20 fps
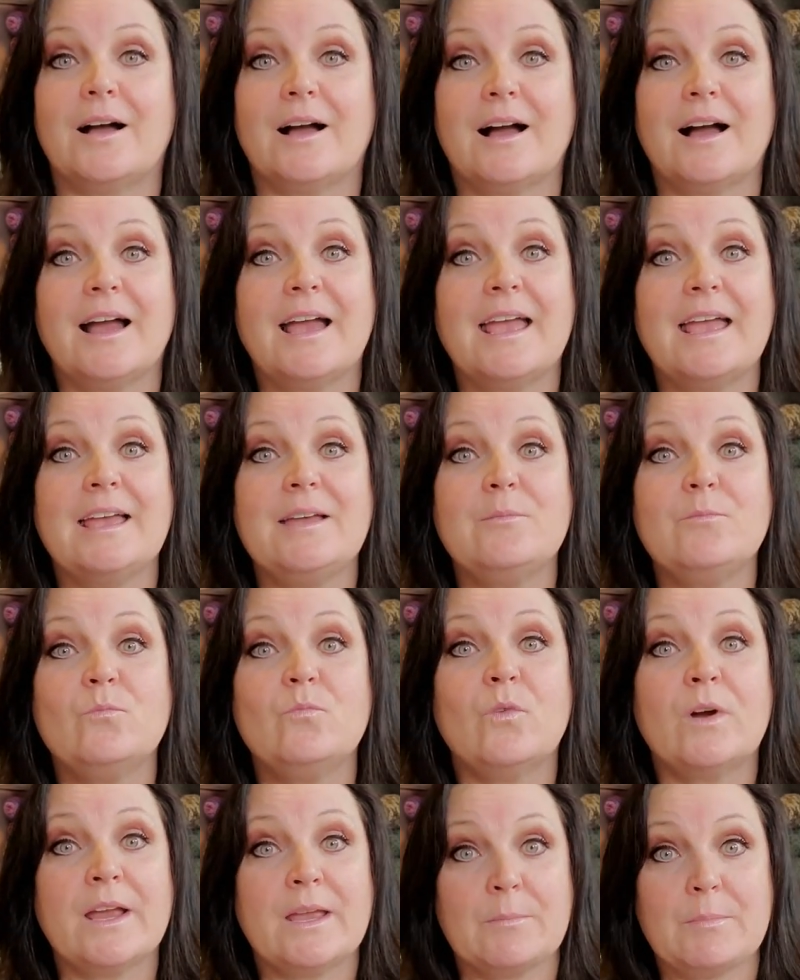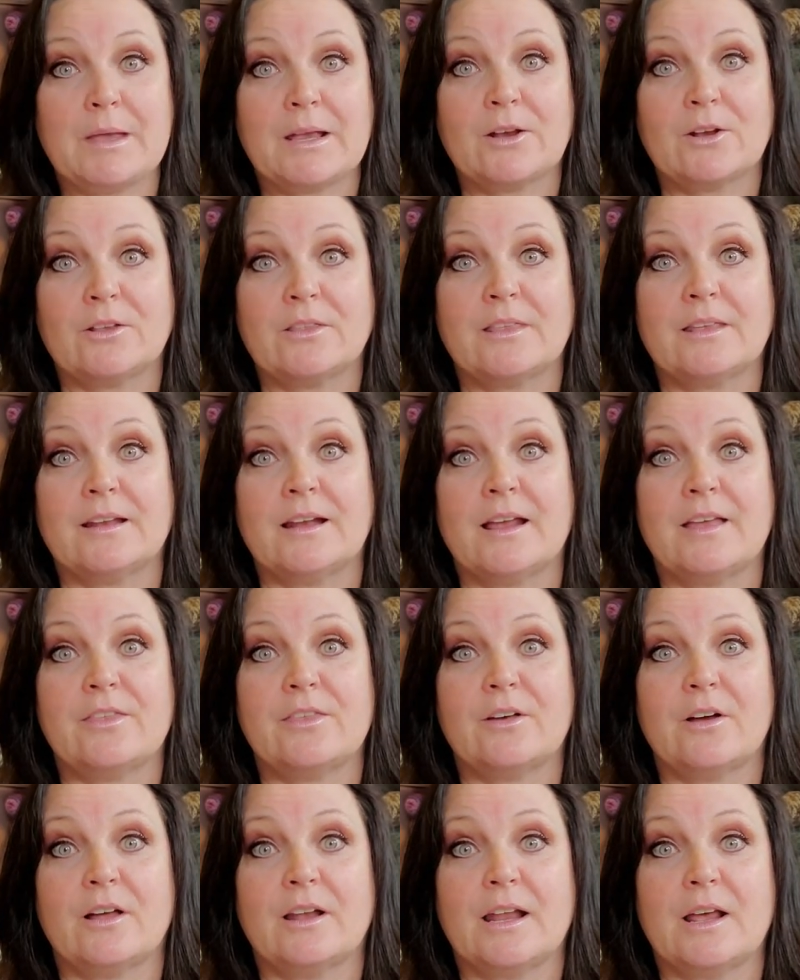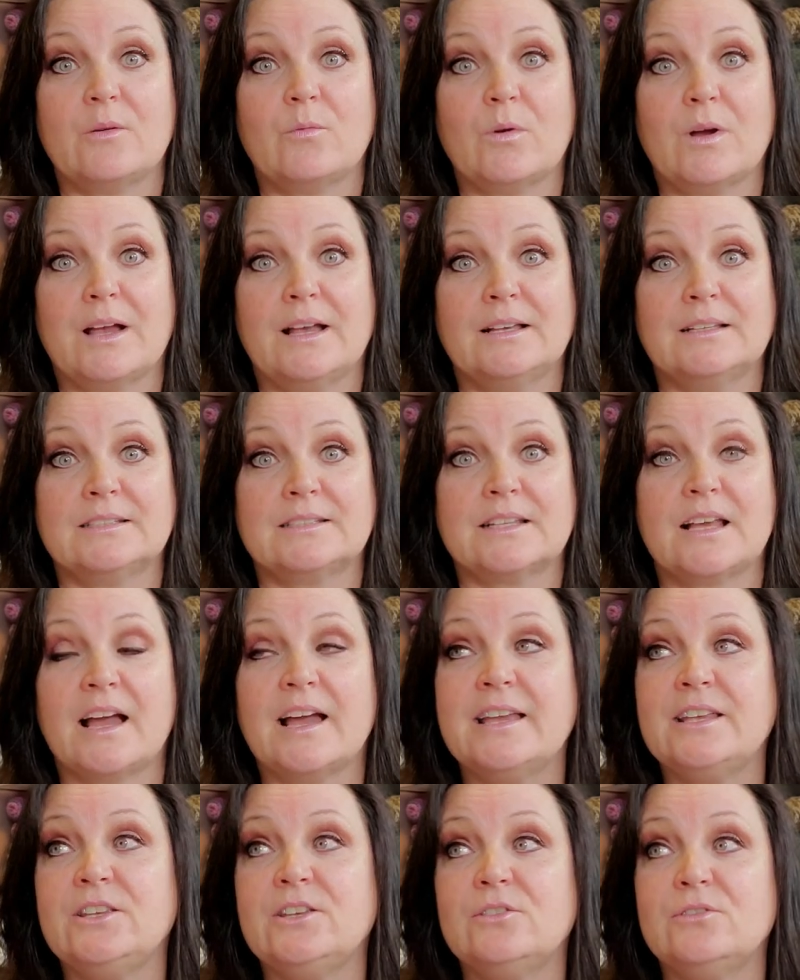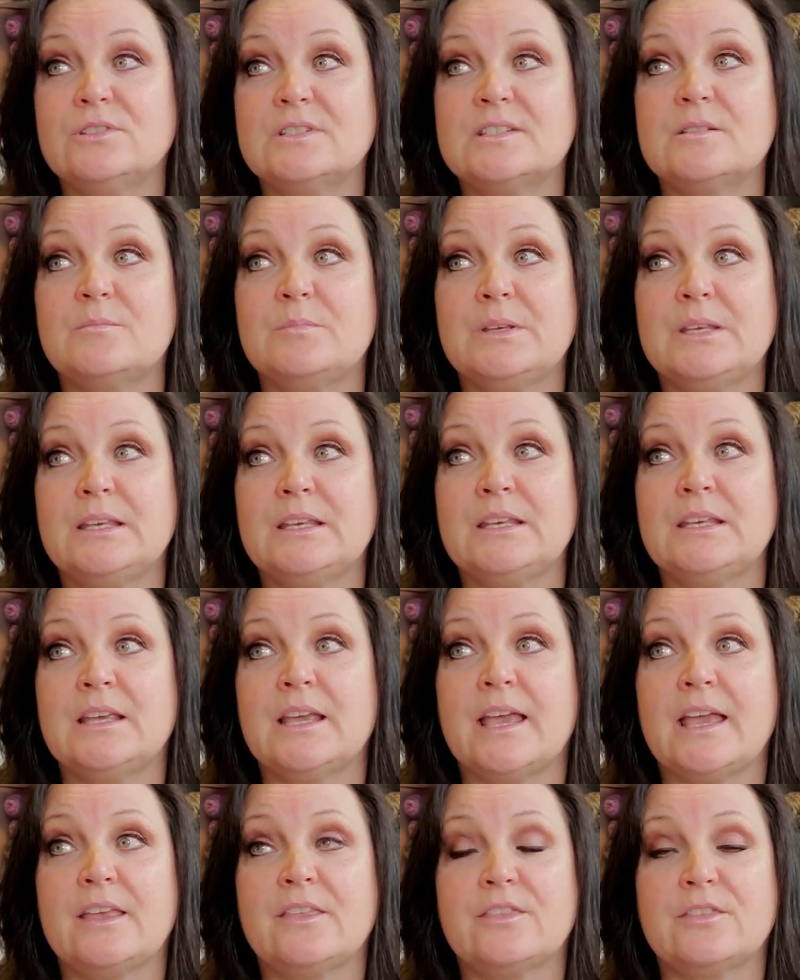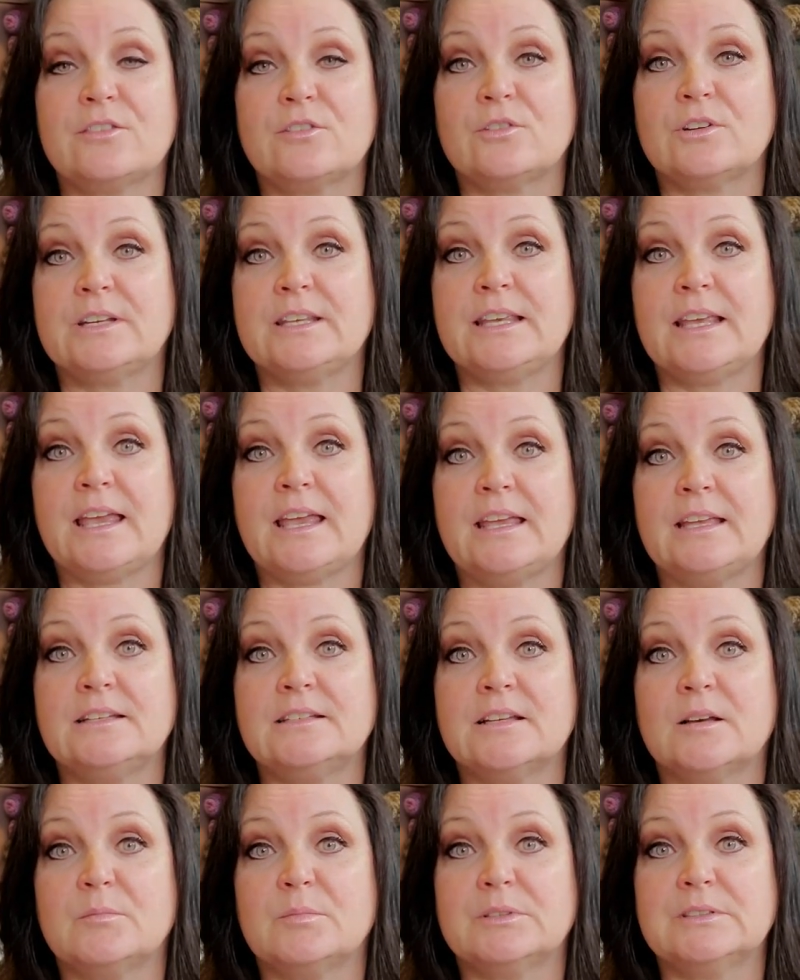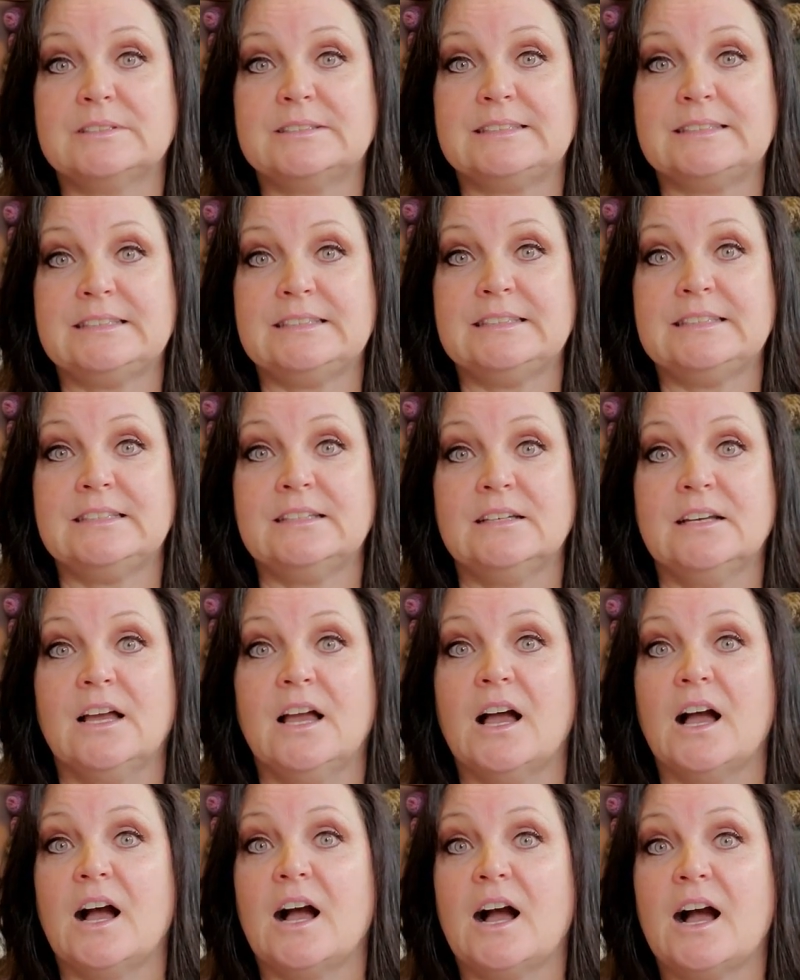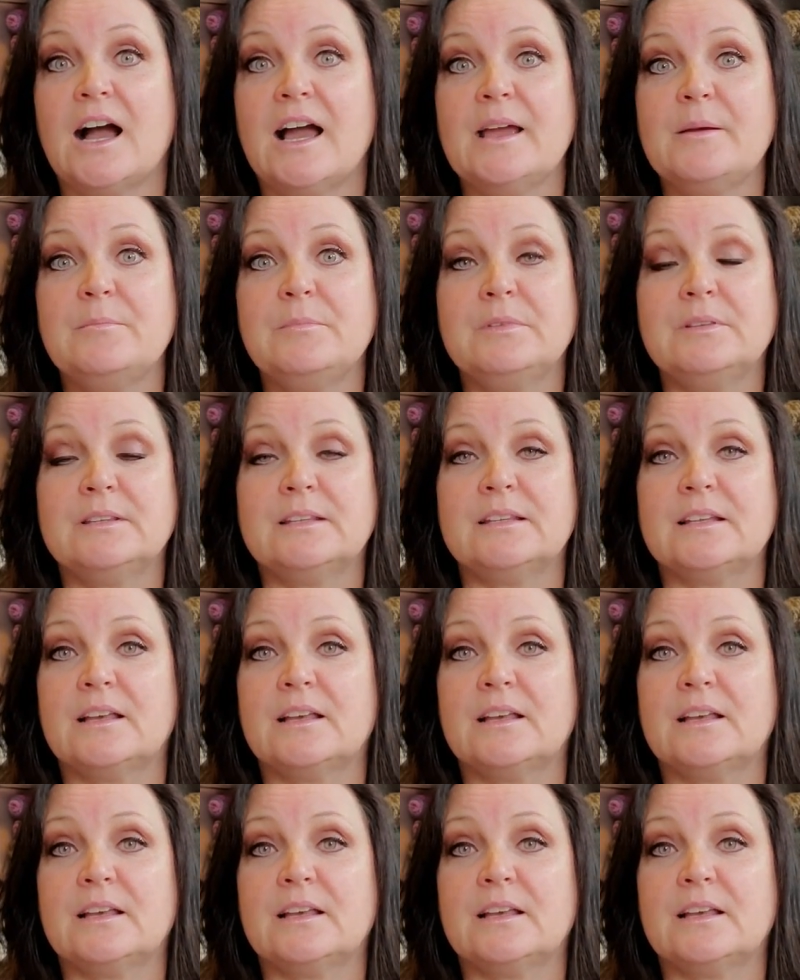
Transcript: I am way bigger than I thought I was. I used to be a thirty-eight double D. I'm,